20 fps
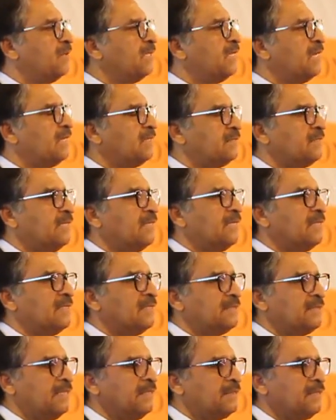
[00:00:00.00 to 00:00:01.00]
with our
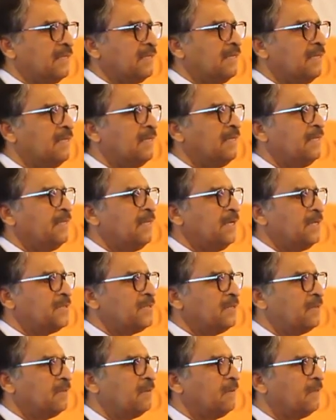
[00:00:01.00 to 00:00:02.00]
other Central
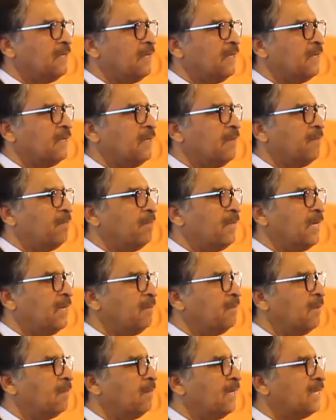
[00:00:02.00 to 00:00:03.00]
Asian
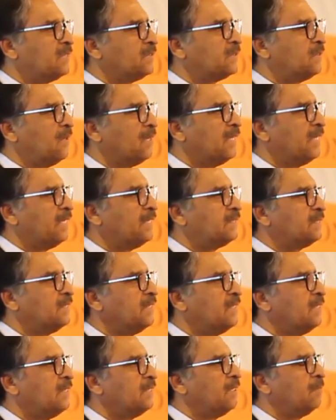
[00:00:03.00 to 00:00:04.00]
republics colleagues,
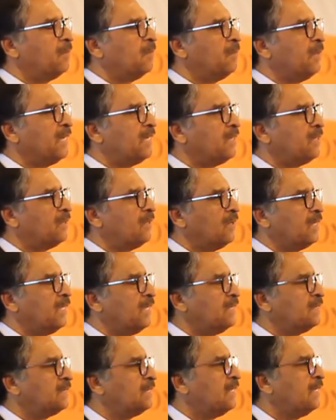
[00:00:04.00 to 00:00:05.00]
diplomatic
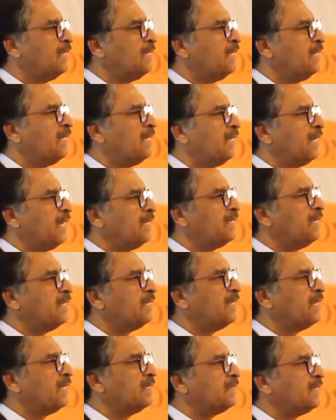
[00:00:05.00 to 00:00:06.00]
colleagues, and I
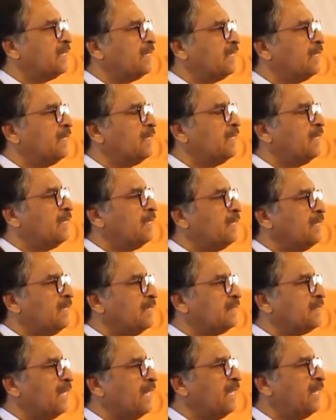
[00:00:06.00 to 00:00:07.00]
think there is a
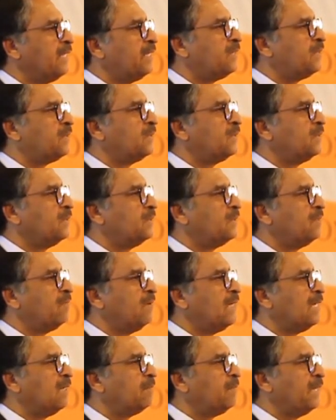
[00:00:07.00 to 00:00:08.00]
desire to
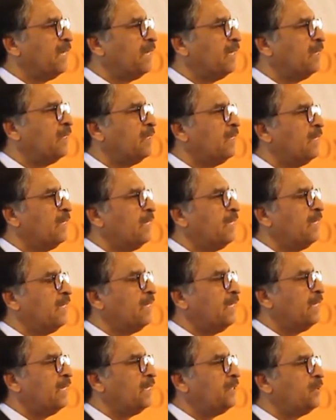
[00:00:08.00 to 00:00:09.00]
develop a
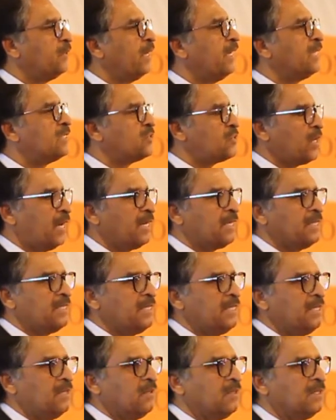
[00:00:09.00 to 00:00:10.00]
joint
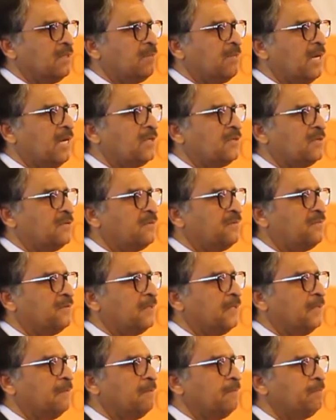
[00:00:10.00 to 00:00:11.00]
strategy on the part of
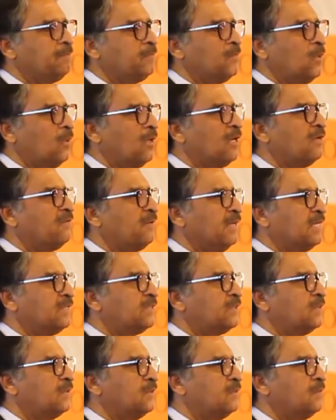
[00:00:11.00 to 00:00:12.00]
all of
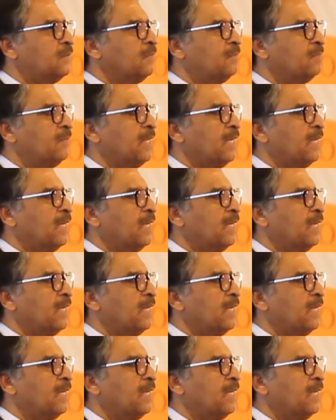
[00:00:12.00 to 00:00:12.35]
us to